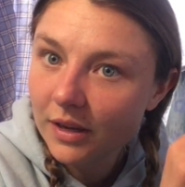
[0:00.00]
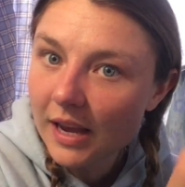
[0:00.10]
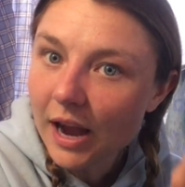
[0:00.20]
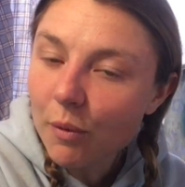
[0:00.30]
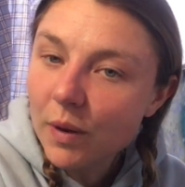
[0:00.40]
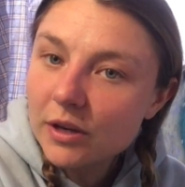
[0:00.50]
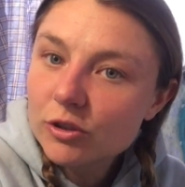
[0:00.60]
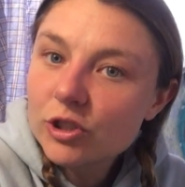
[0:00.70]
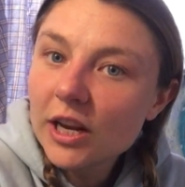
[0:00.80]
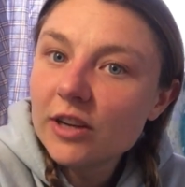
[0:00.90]
And when you
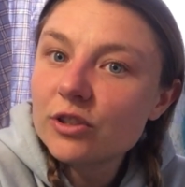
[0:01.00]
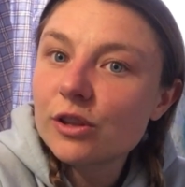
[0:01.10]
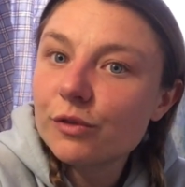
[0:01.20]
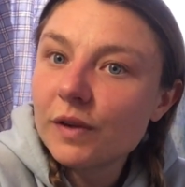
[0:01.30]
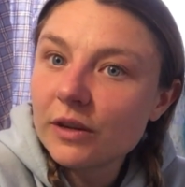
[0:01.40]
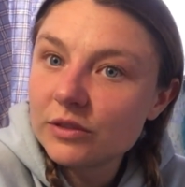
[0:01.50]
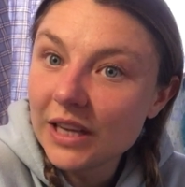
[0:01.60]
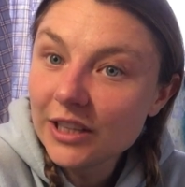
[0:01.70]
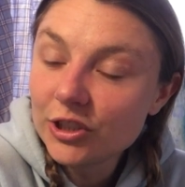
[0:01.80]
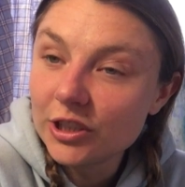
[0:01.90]
change the
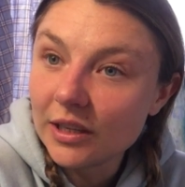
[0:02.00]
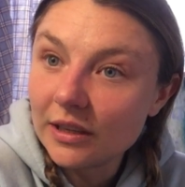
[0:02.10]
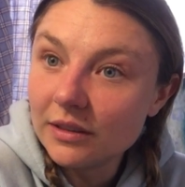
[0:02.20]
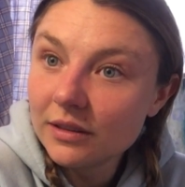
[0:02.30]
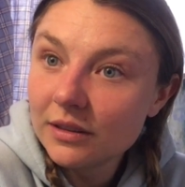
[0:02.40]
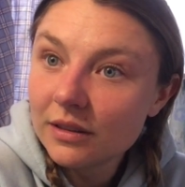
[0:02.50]
foundation,